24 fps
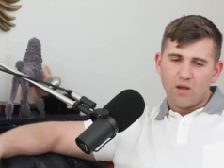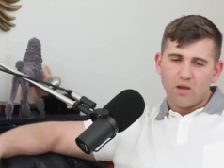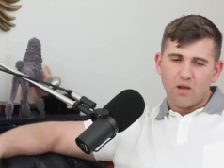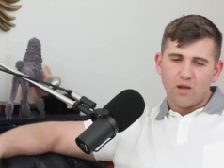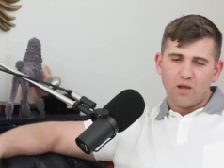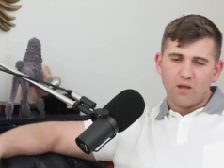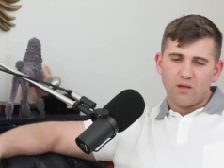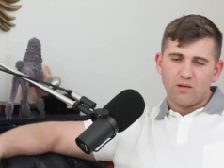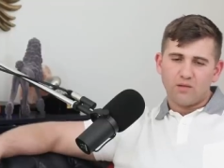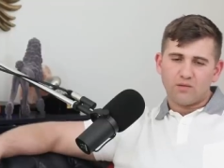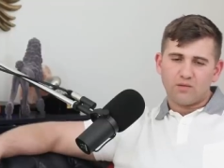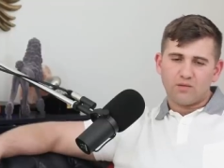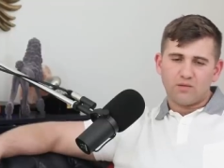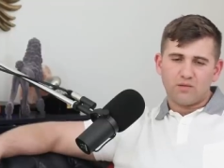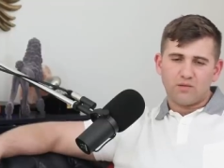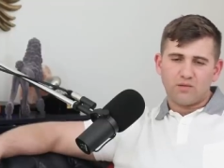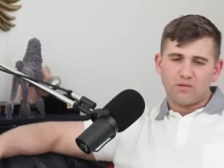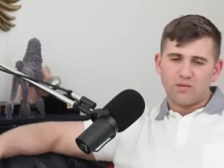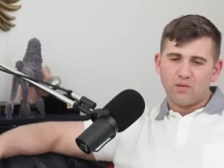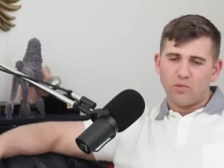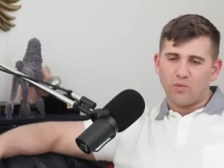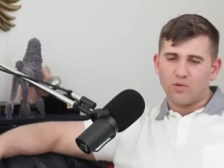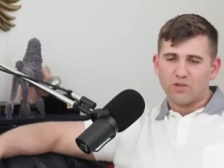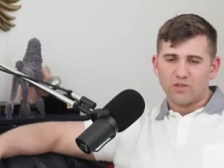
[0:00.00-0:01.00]
And
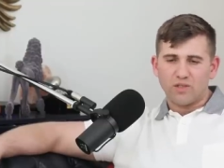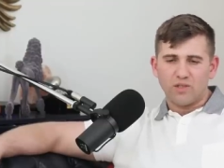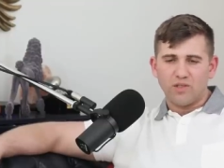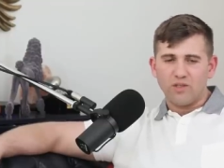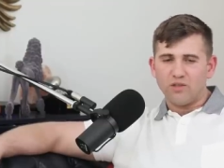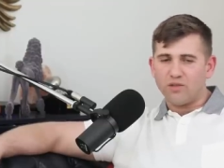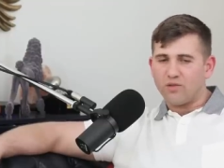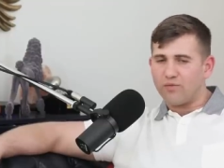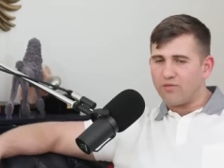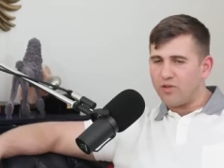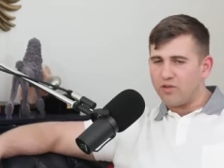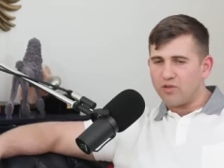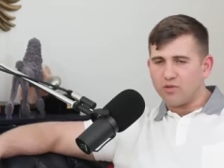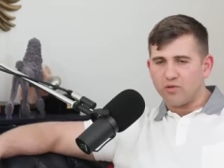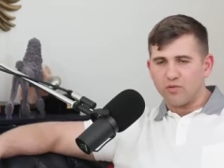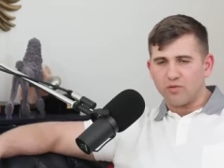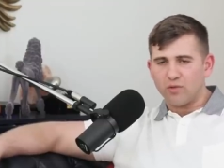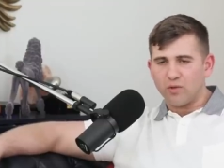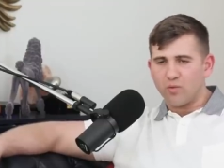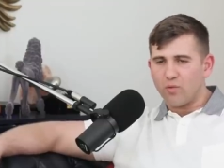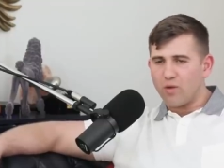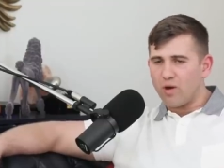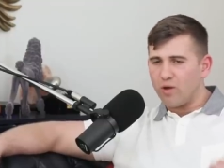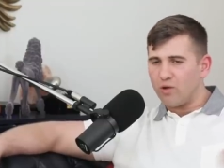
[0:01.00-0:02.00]
there was an
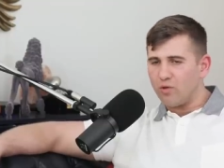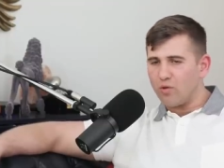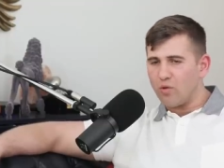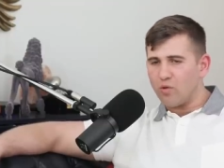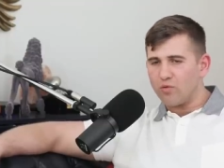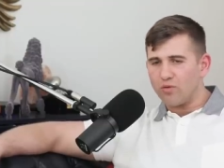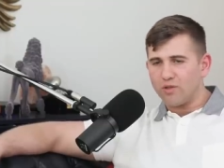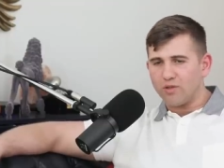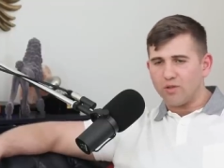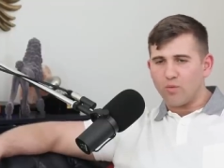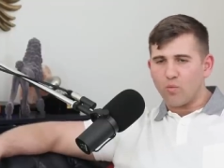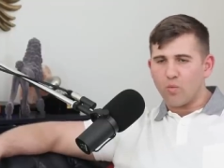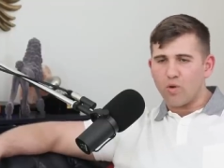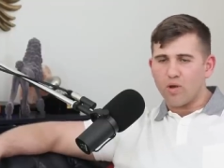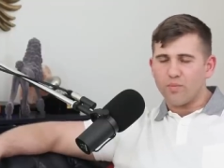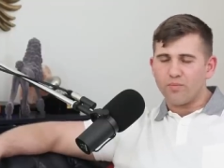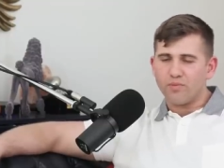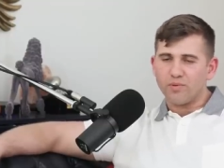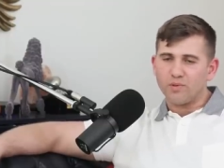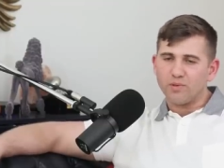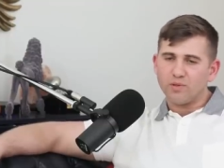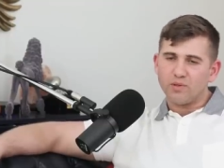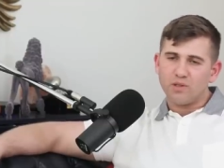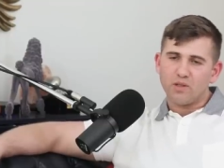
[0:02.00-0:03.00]
individual that were unloading the
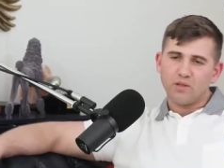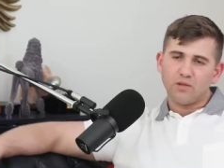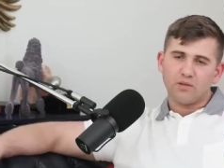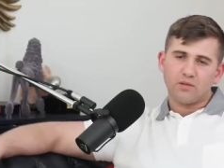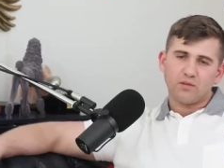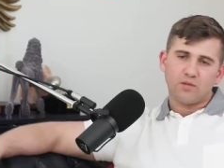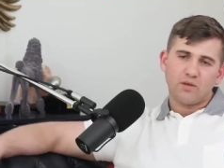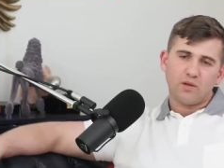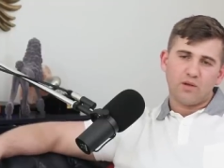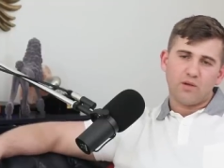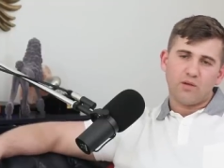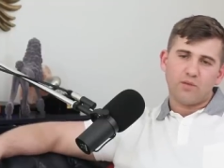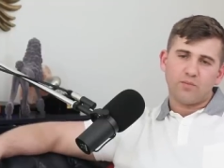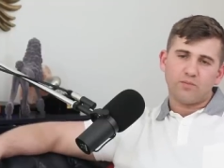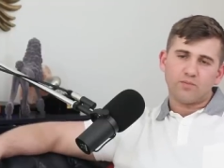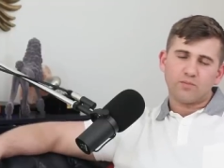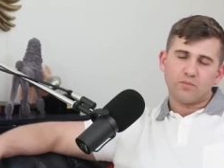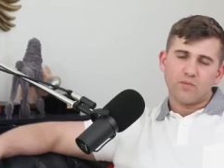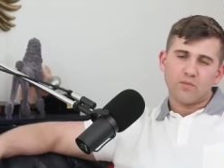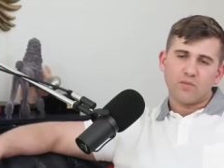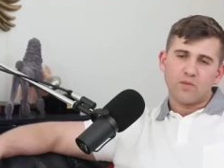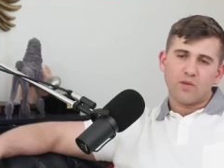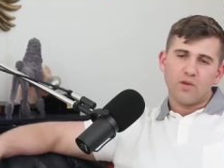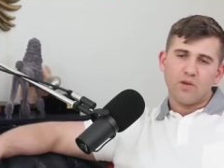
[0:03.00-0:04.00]
weapon, and
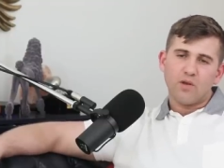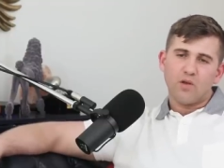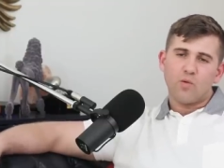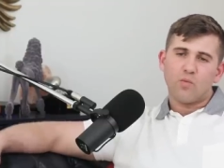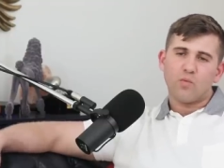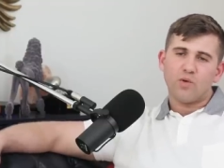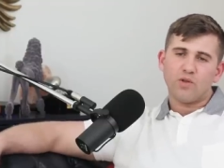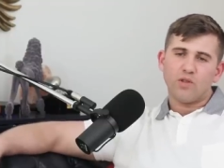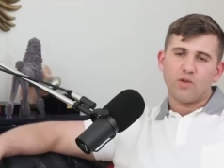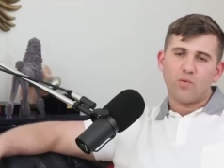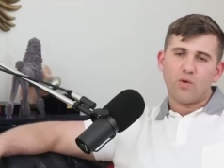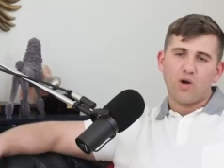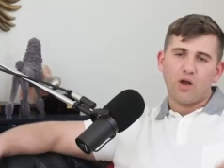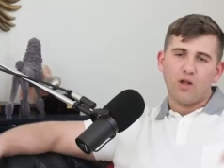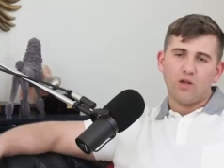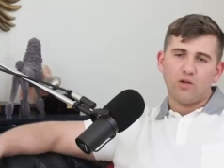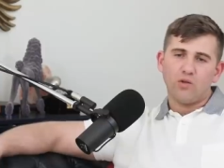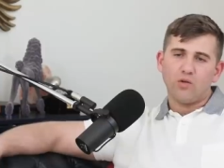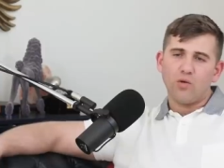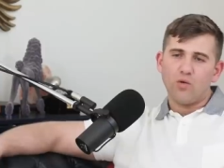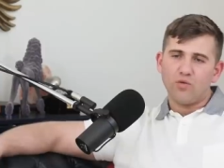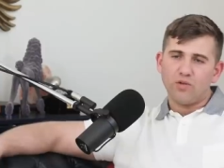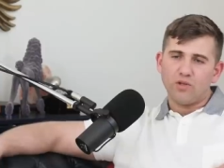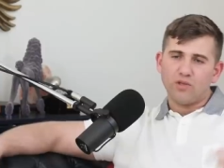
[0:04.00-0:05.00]
when they were
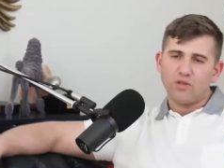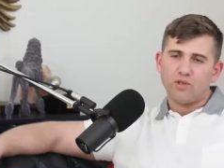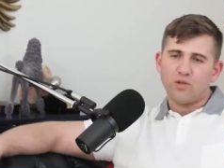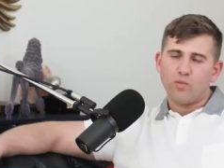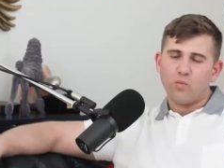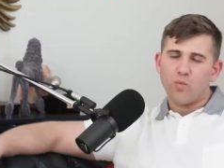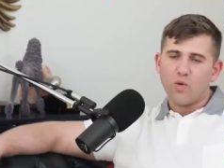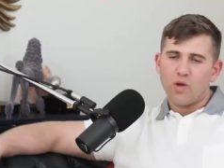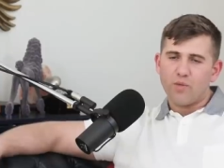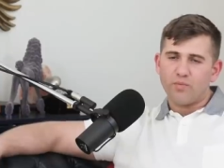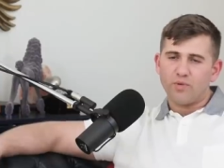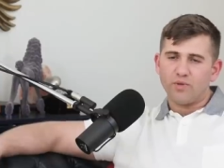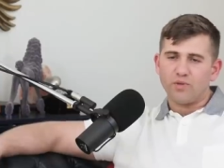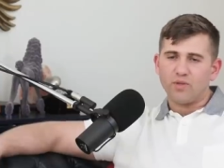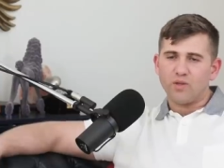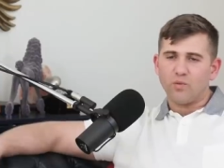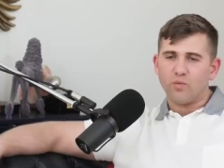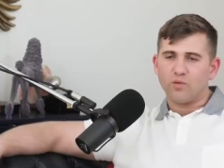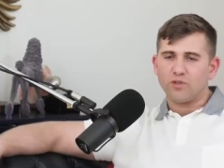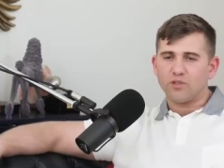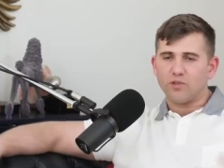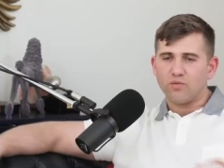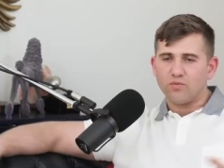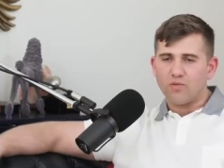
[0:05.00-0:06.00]
unloading the weapon,
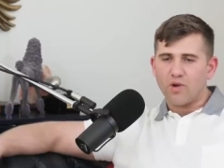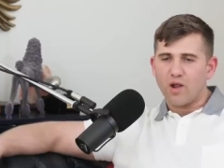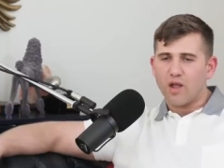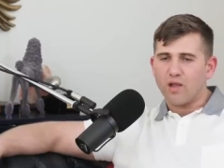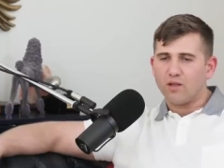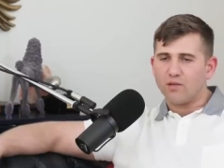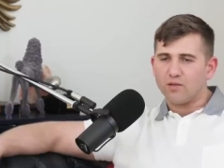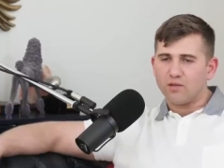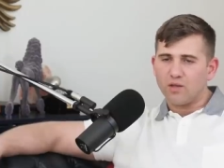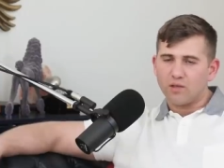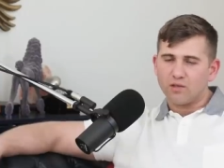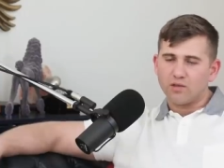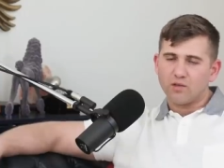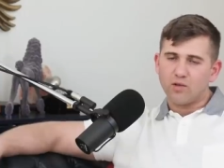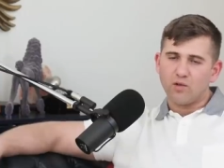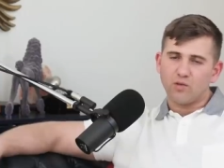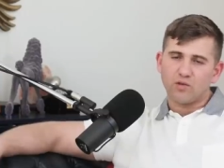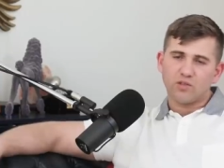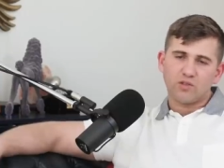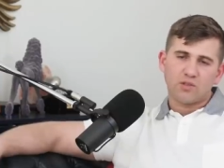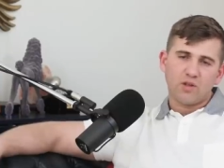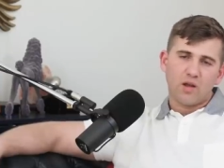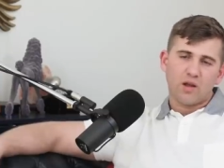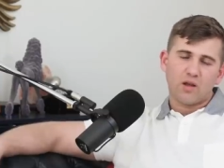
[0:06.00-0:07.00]
there was a round that
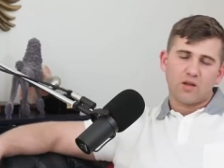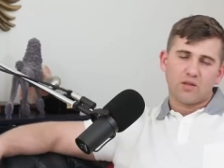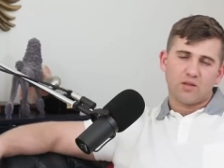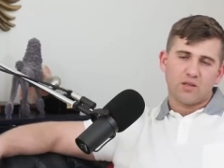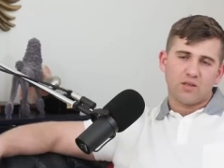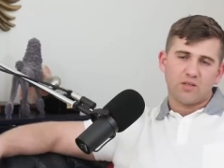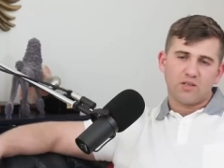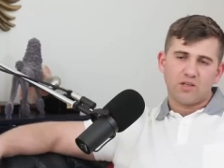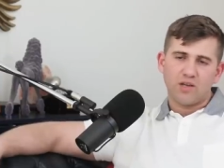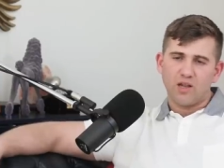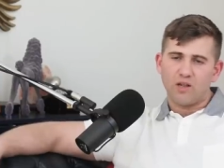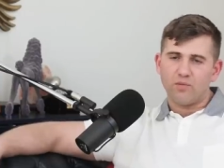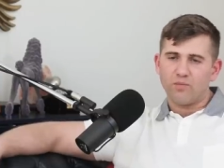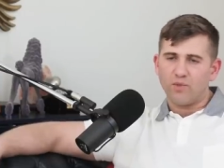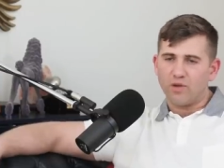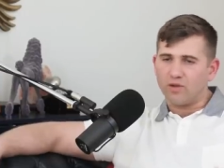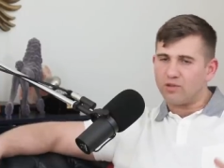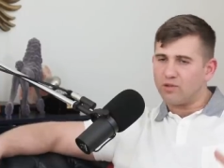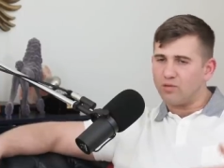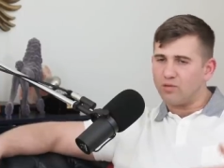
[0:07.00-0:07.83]
got stuck in the chamber.